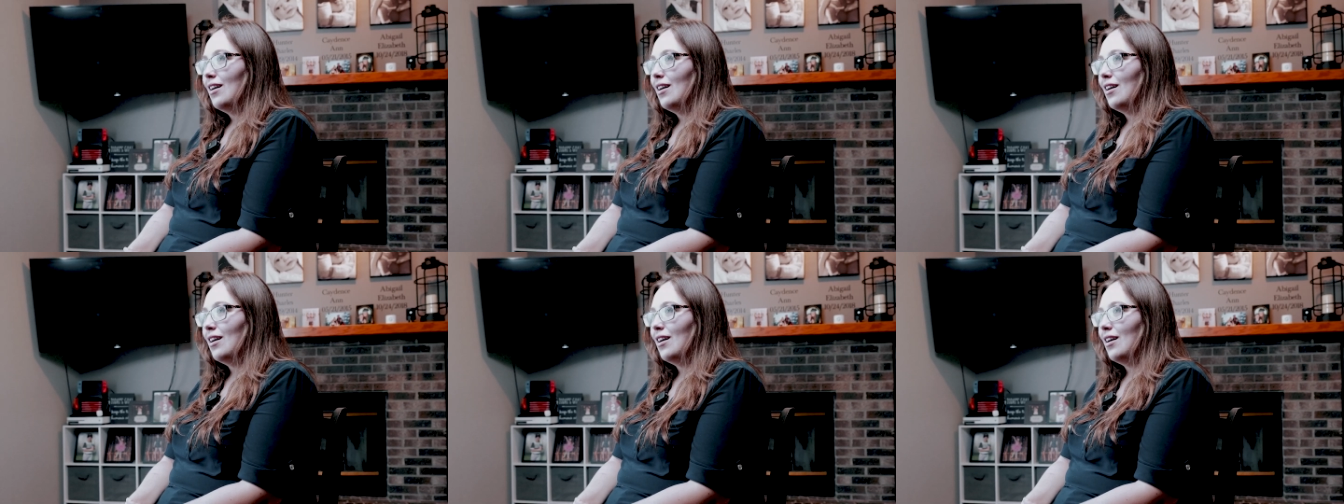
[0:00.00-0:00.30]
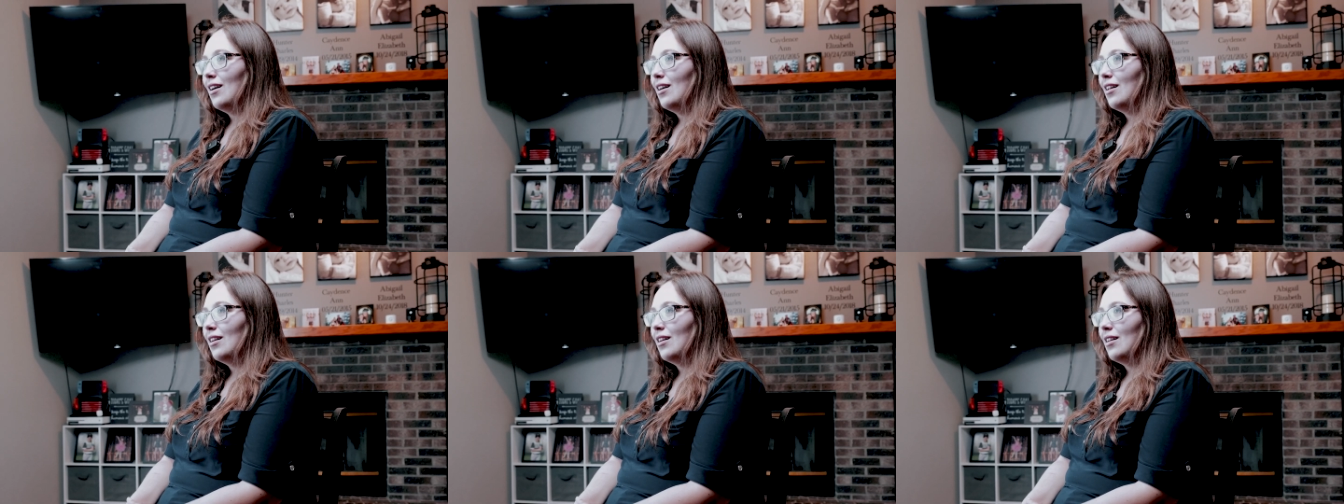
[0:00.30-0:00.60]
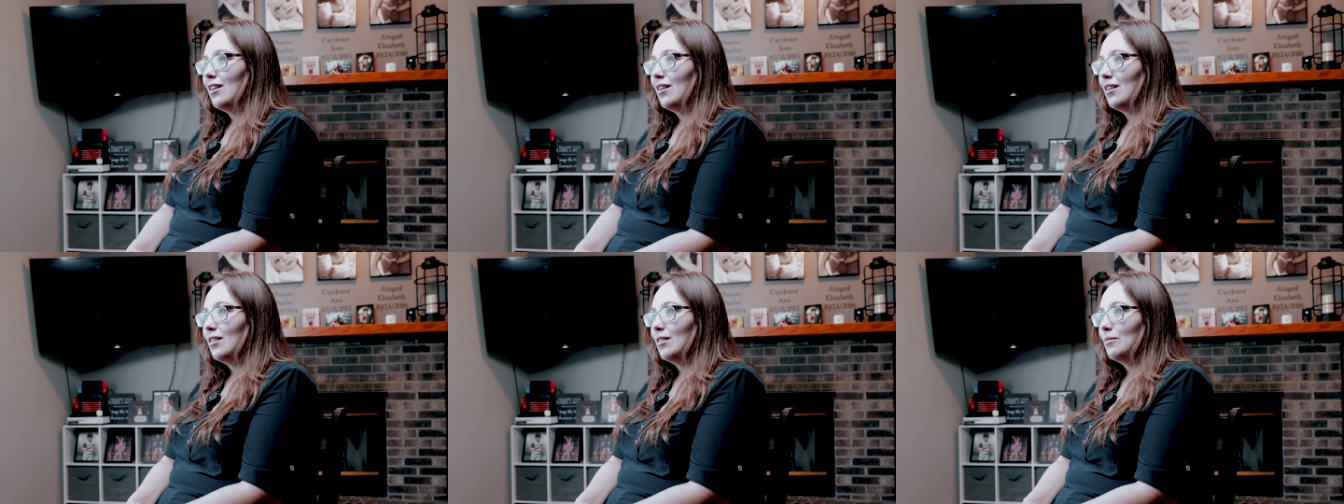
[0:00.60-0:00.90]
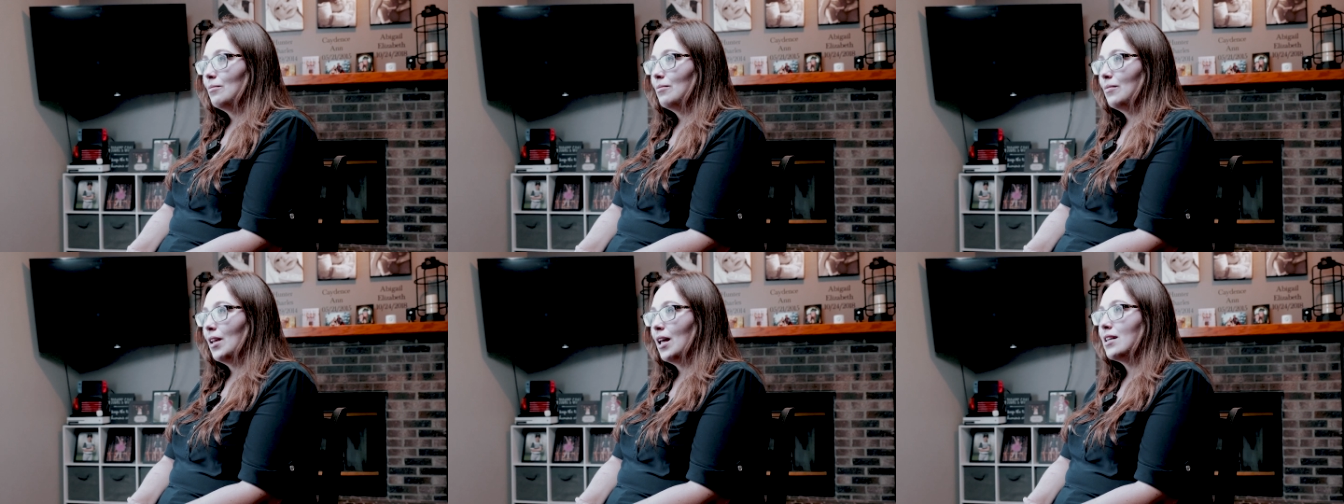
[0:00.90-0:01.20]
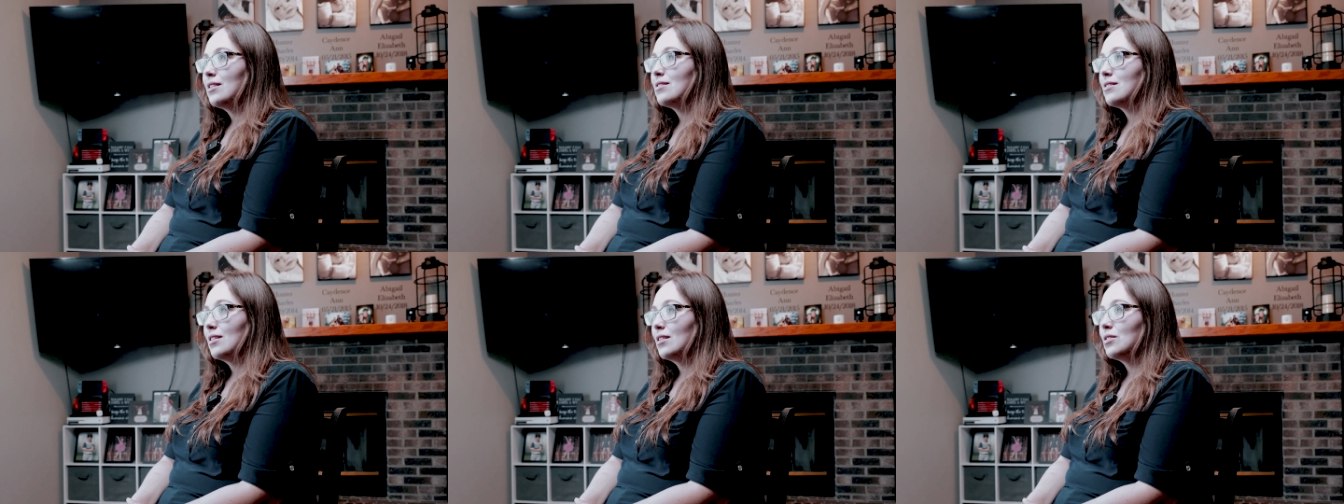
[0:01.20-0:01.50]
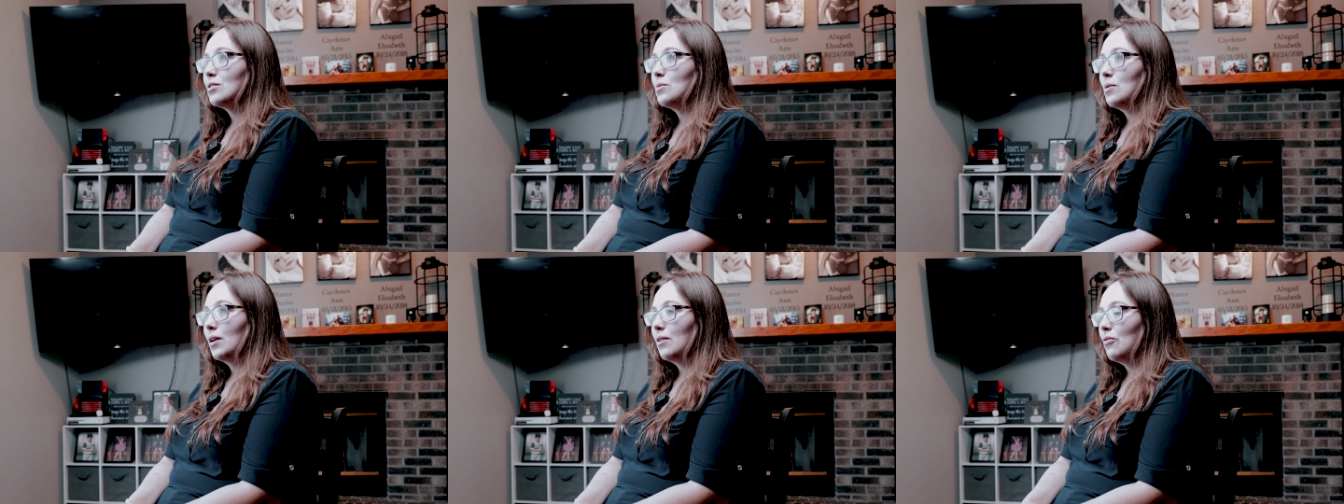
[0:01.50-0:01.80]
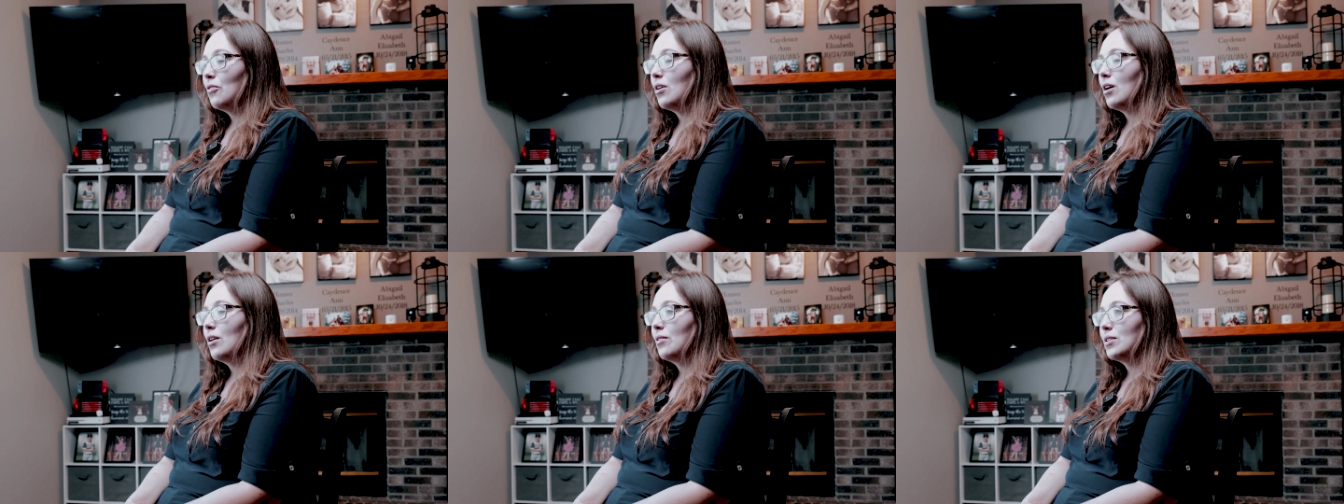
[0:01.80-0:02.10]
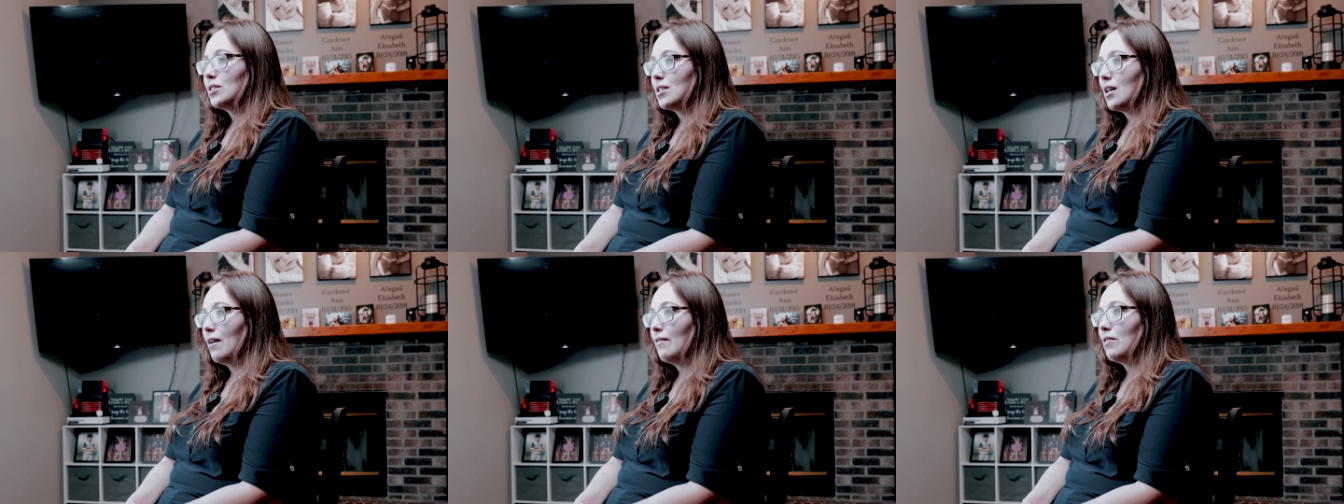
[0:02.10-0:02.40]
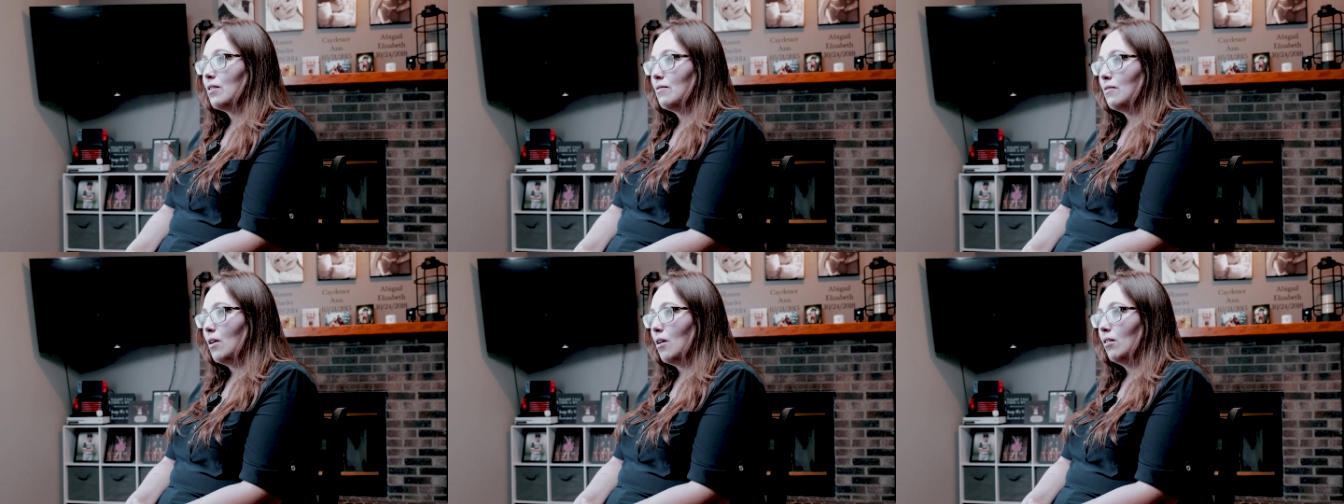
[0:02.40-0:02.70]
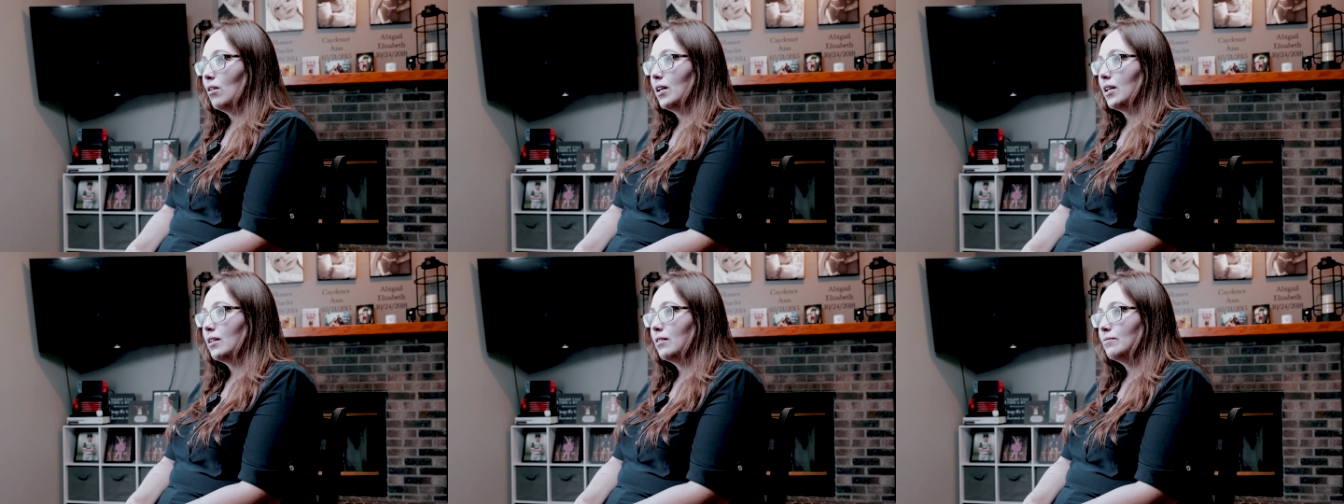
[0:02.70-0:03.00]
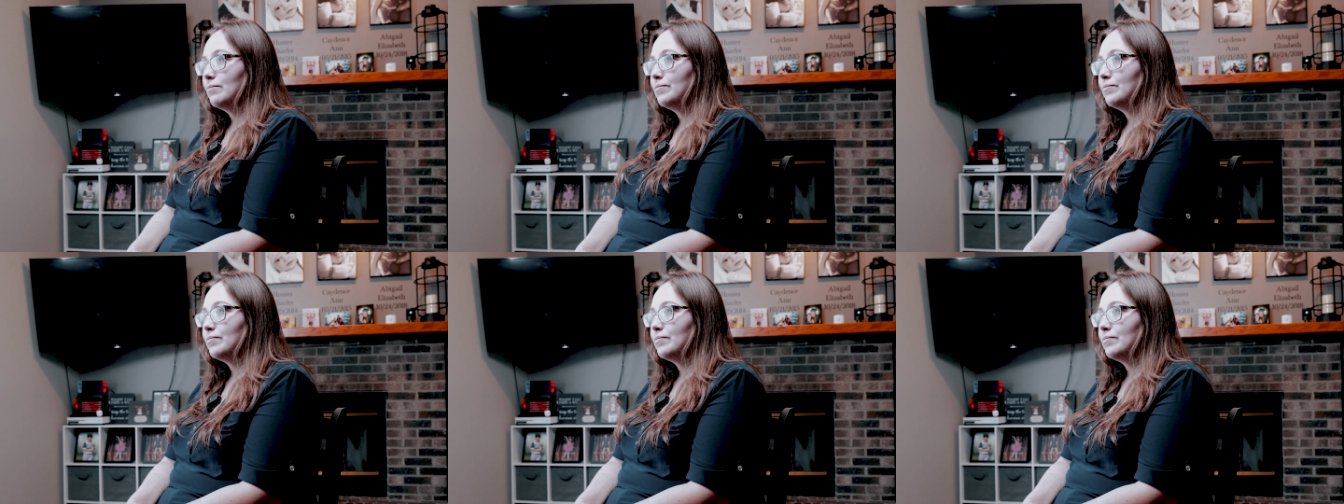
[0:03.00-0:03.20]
And less than 24 hours after falling,